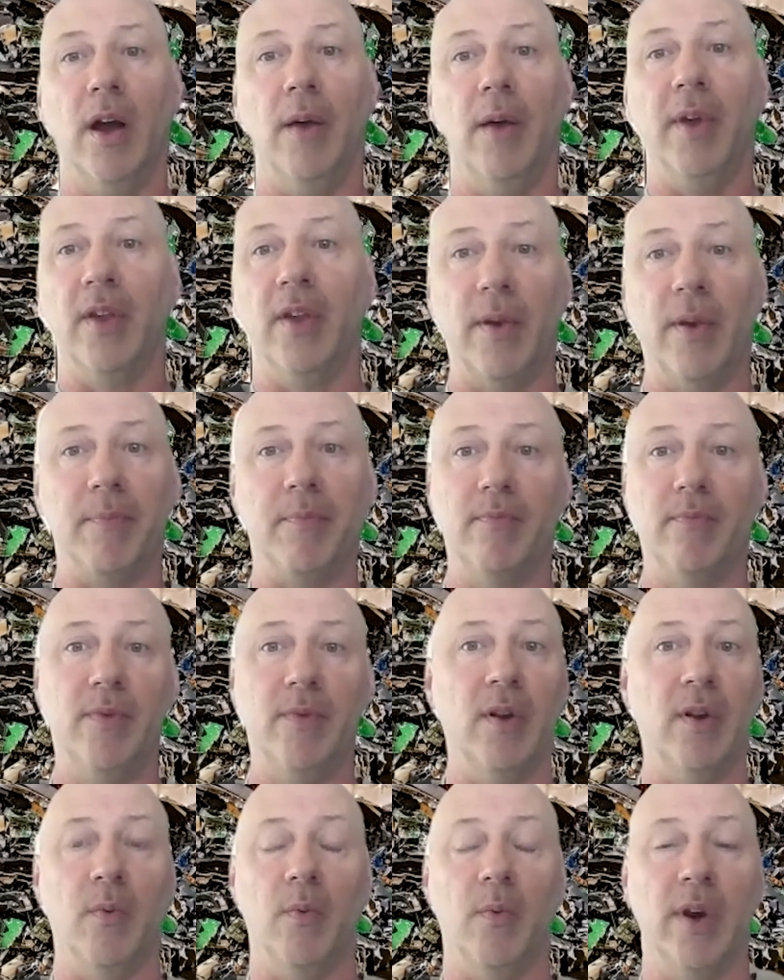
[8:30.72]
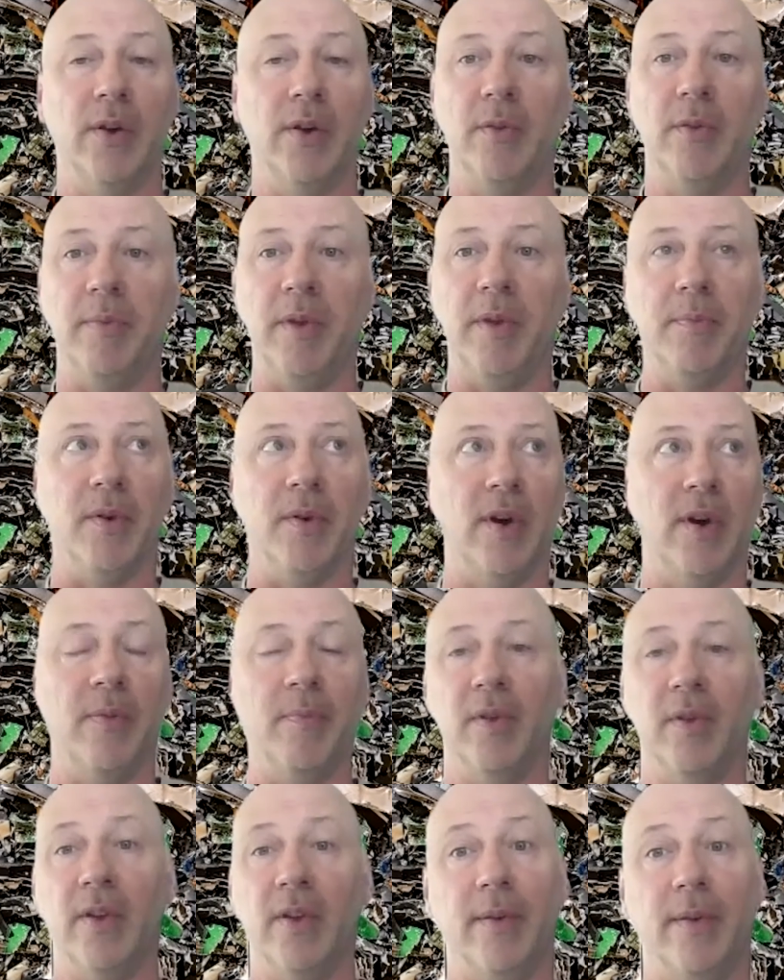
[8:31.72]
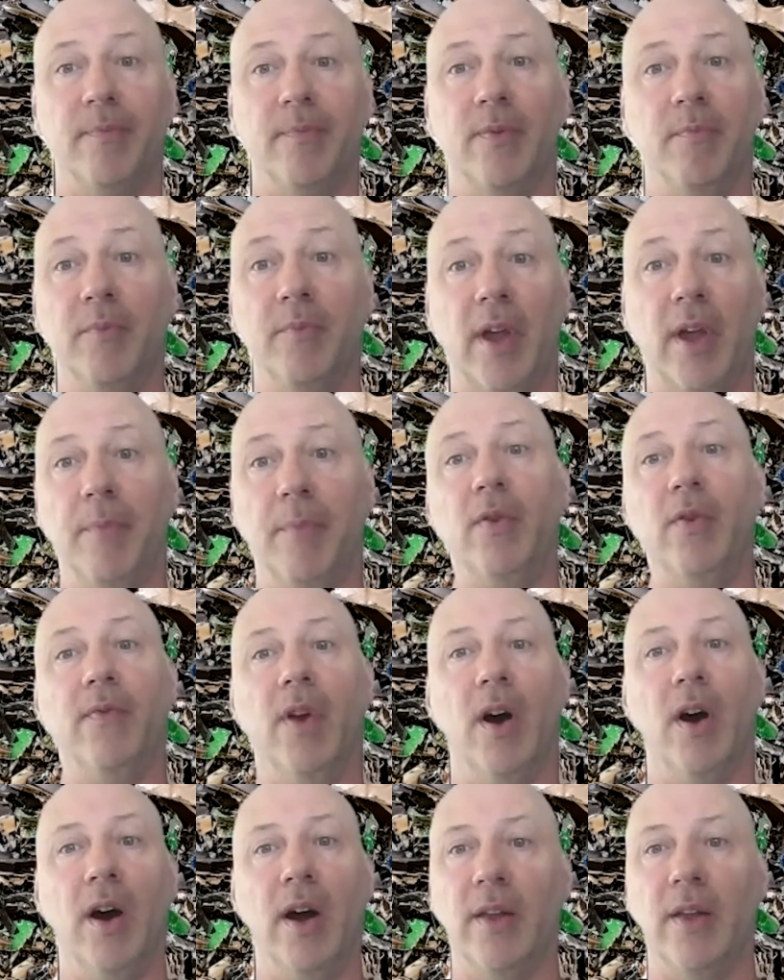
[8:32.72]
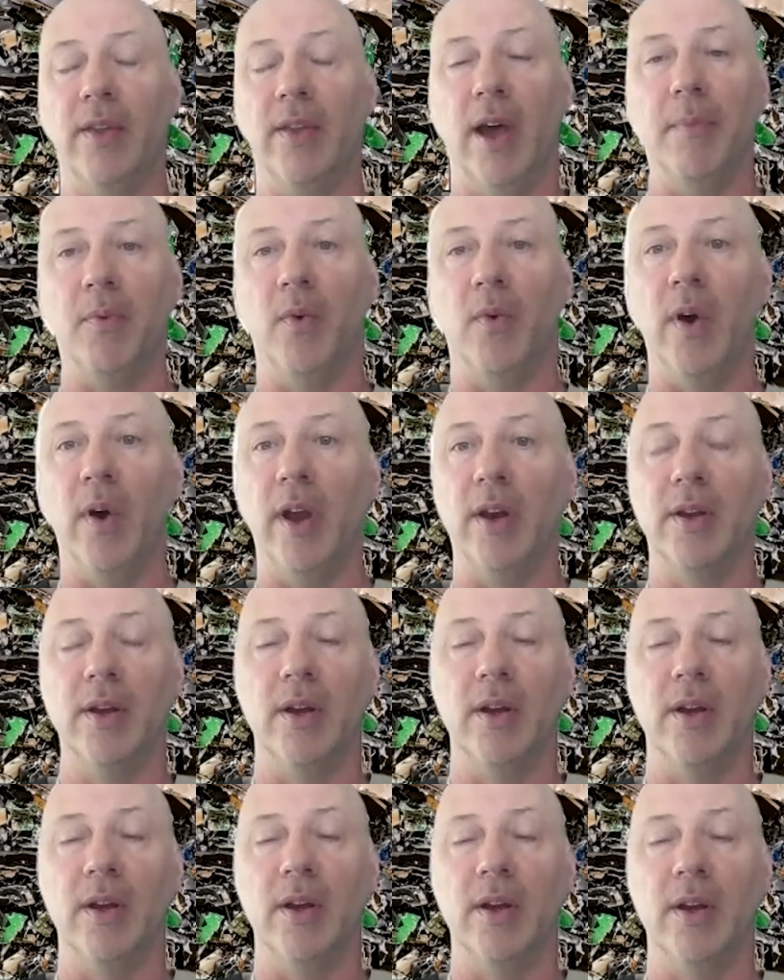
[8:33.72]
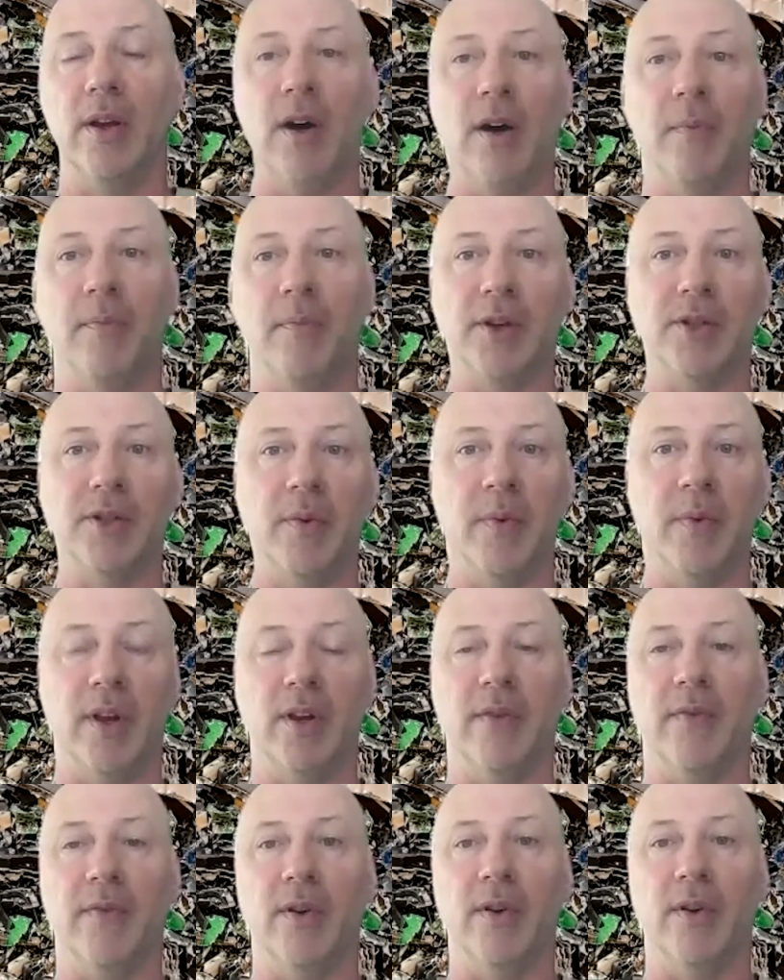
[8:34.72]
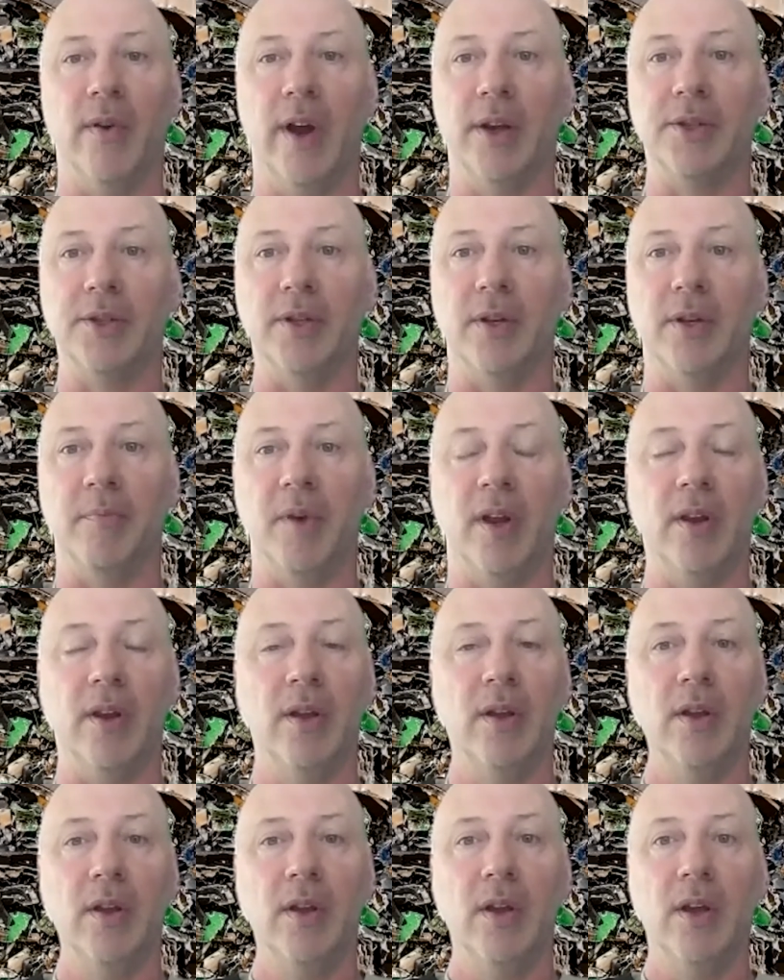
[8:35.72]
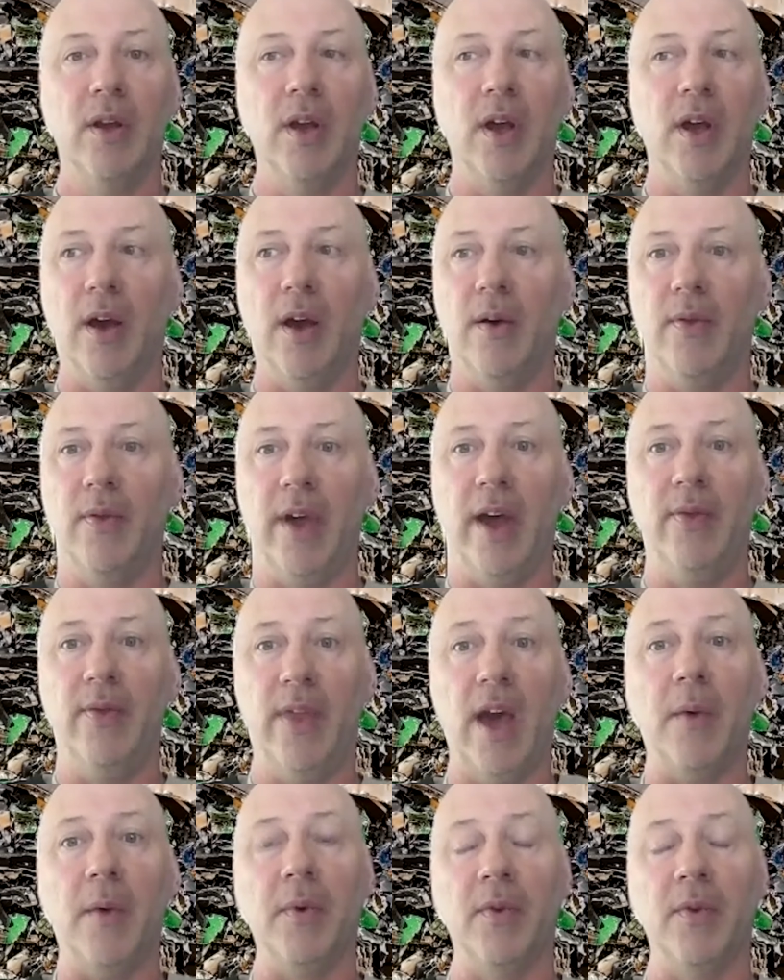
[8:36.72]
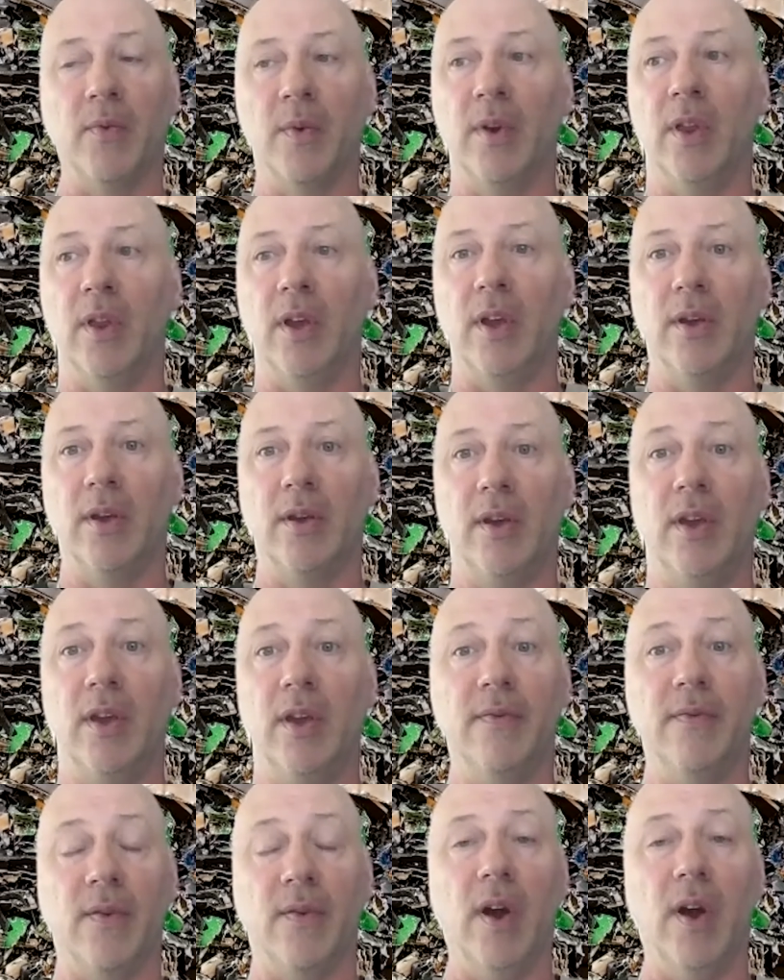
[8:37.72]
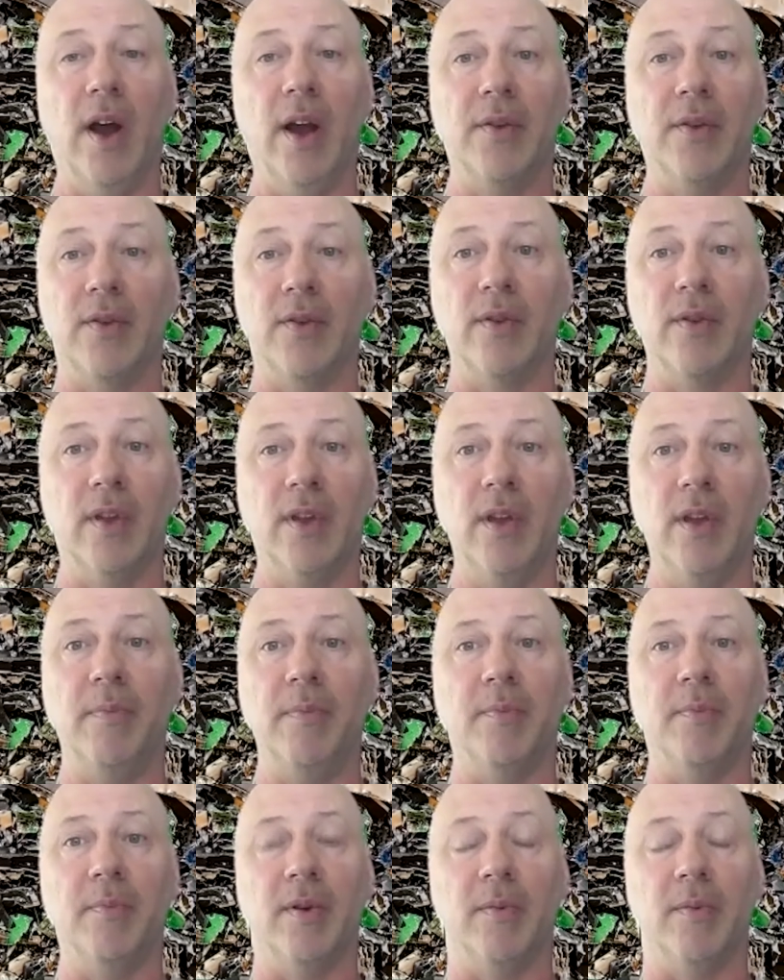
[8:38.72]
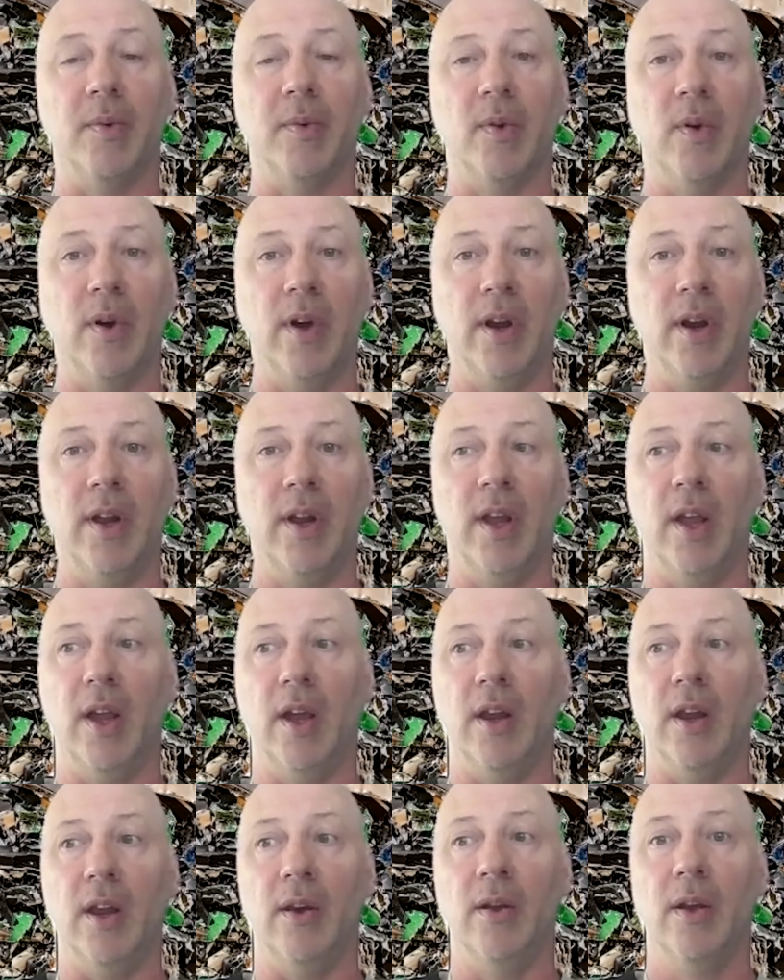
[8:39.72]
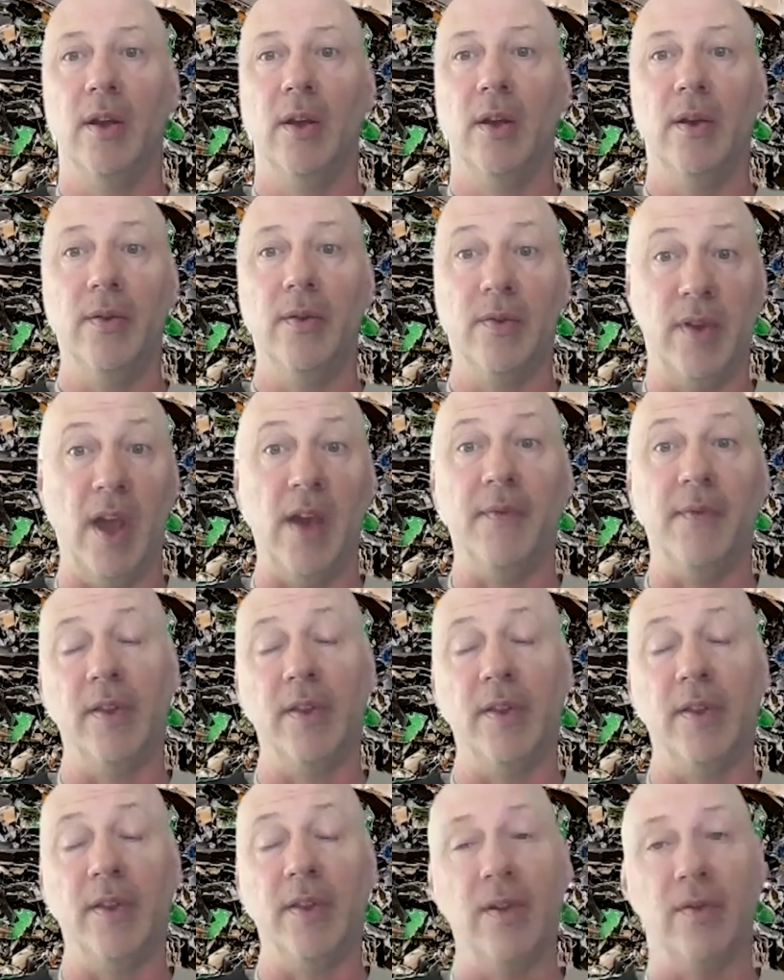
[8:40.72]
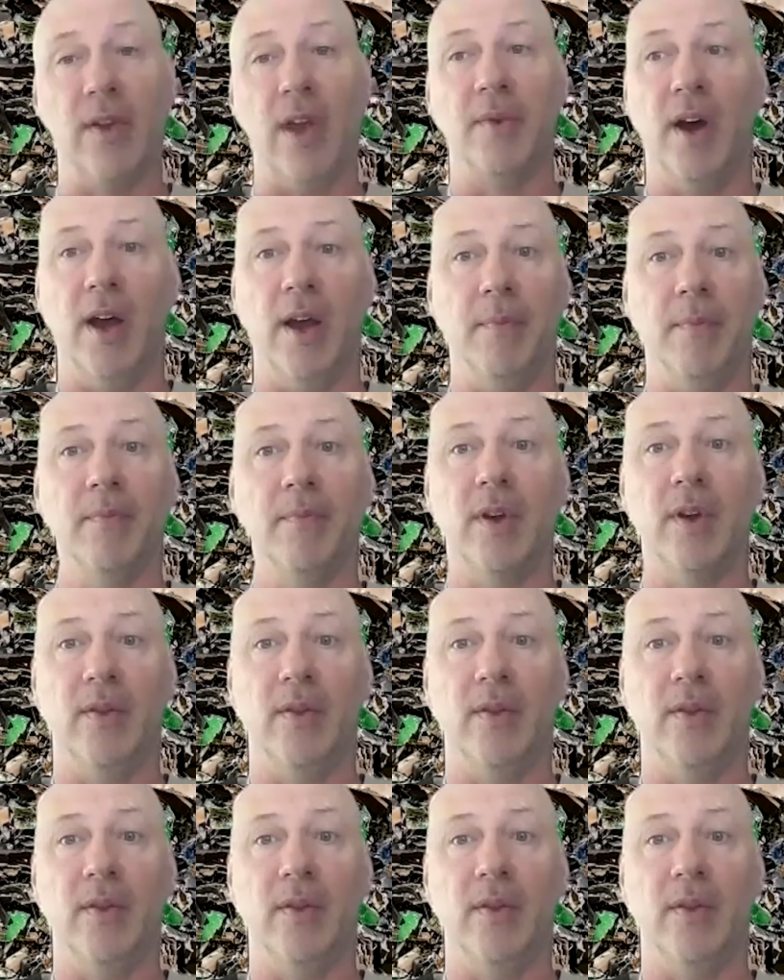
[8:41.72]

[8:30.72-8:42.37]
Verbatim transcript: except, you know, 1 or 2 people, I believe, that moved on at that point and actually went a different direction. But that was really key for us, is to keep people employed and safe at the same time.